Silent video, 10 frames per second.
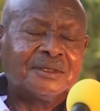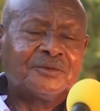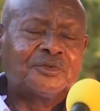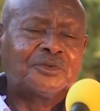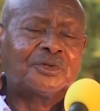
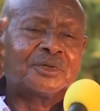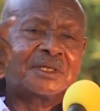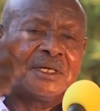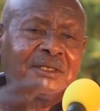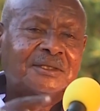If you
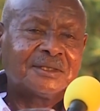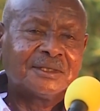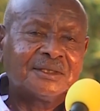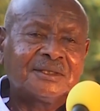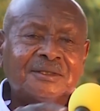locate,
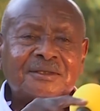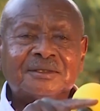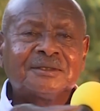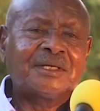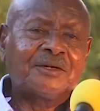
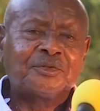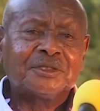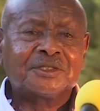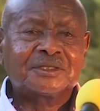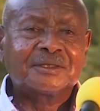they are
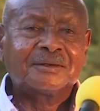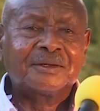finished.